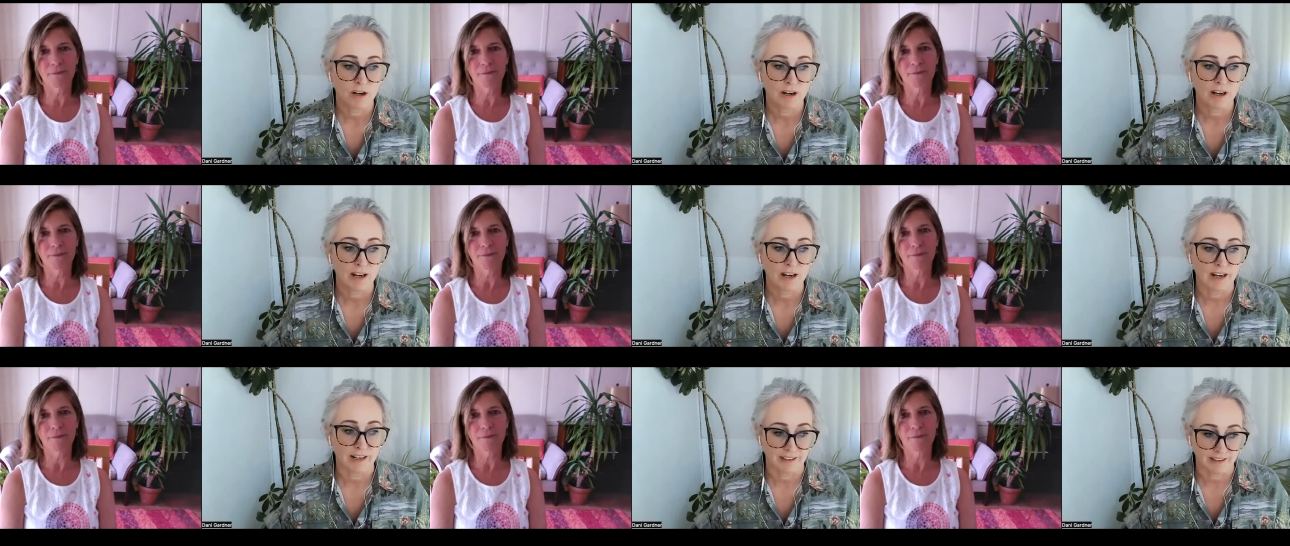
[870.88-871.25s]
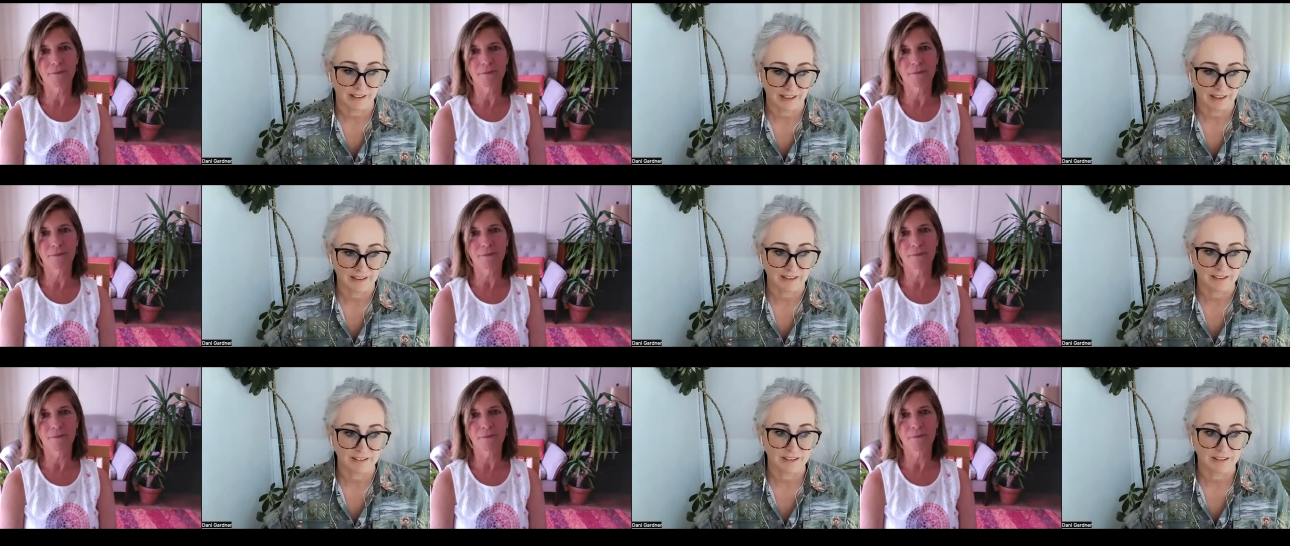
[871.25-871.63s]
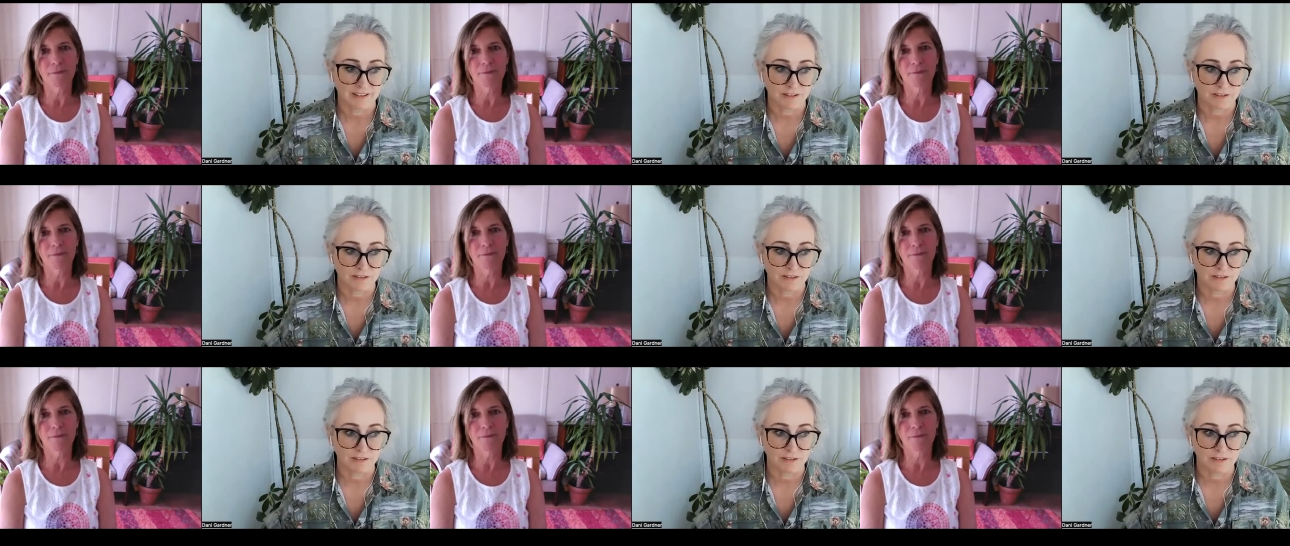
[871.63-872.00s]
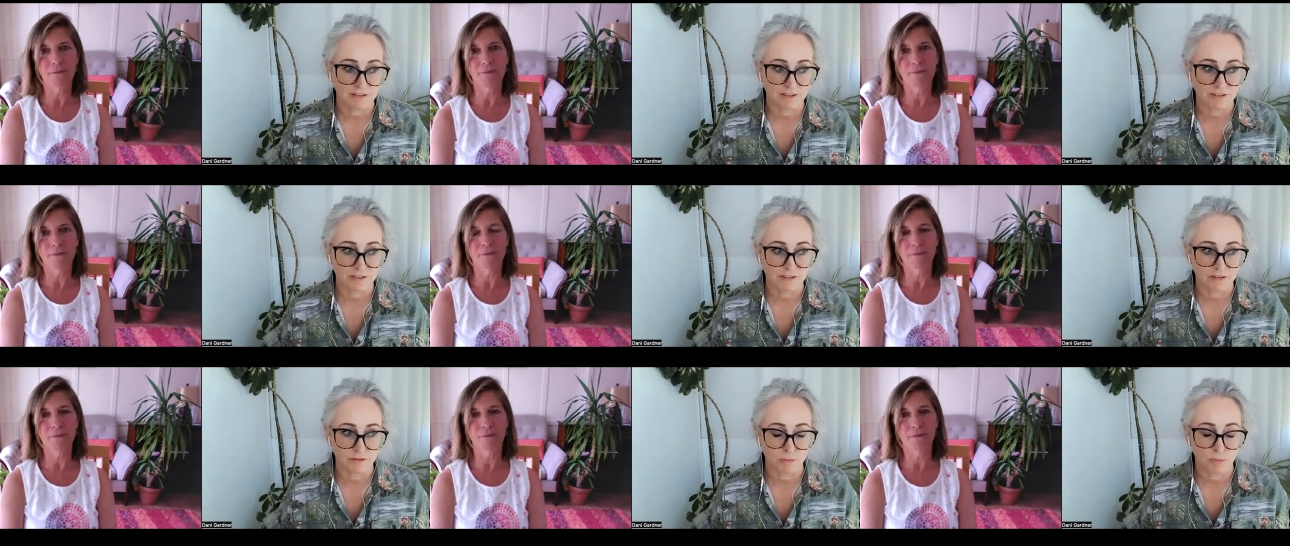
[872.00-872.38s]
Speaker 1: And and it, it
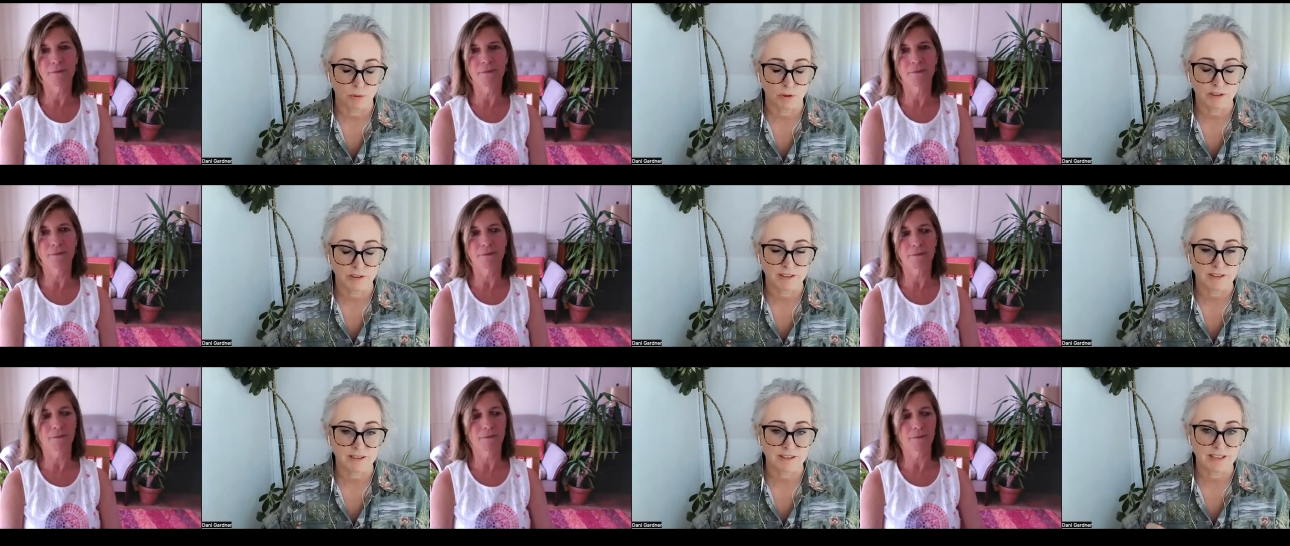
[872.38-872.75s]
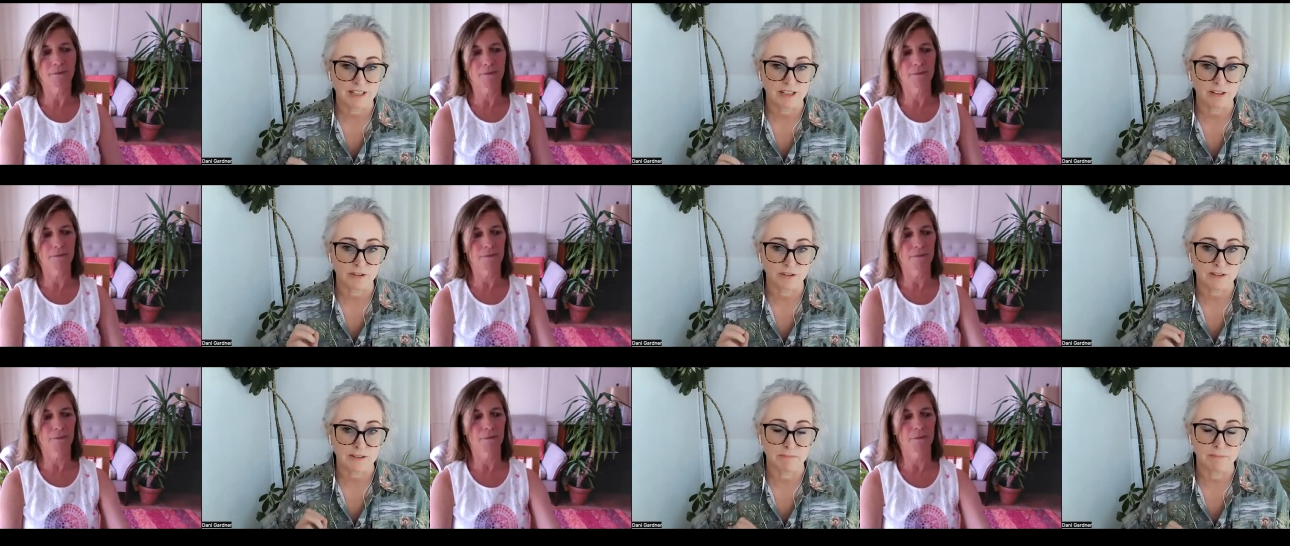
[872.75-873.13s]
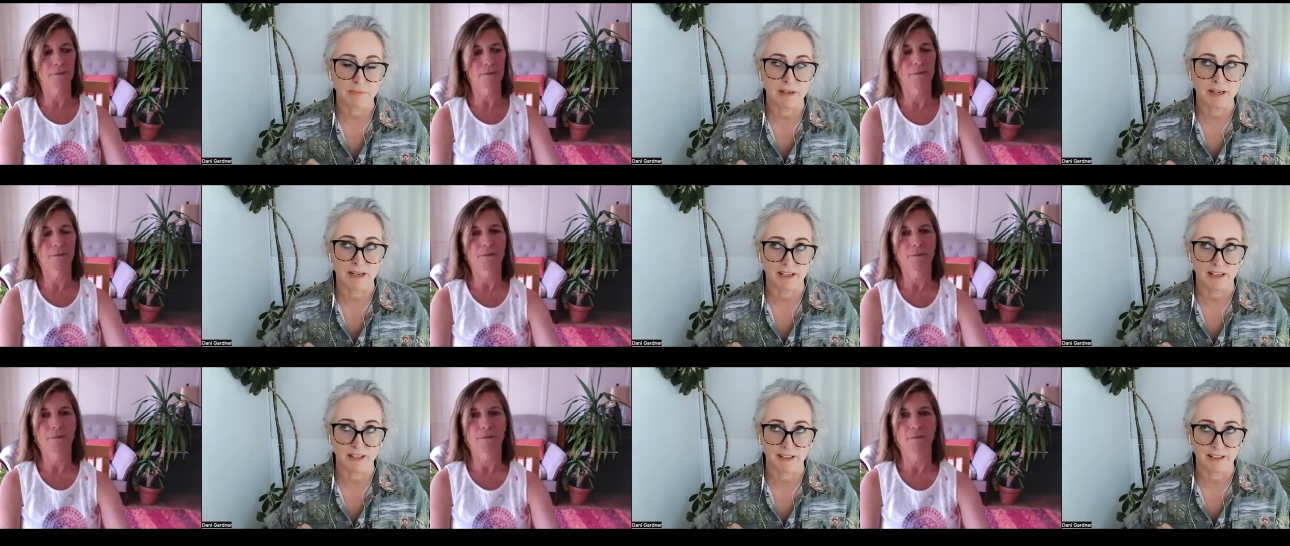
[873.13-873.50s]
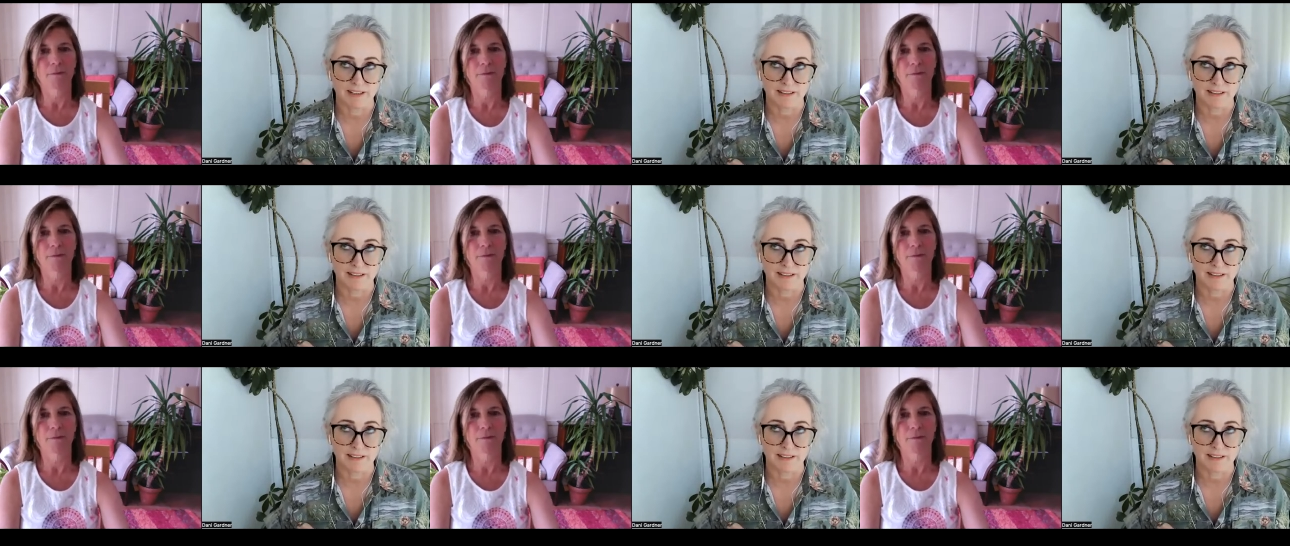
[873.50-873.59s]
what it tells me